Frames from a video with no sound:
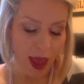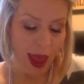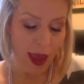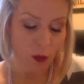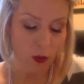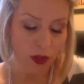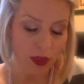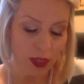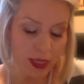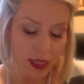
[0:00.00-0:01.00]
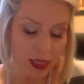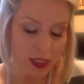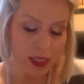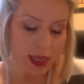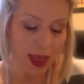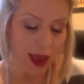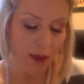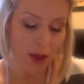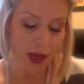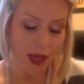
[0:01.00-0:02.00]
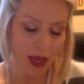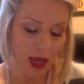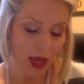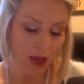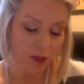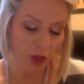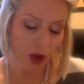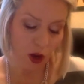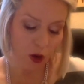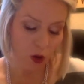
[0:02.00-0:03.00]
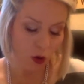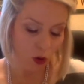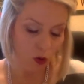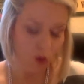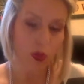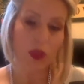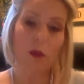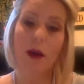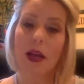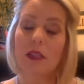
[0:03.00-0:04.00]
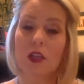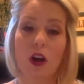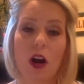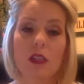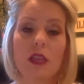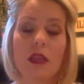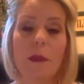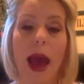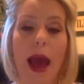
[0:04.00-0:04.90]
And when these came in, oh my stars, the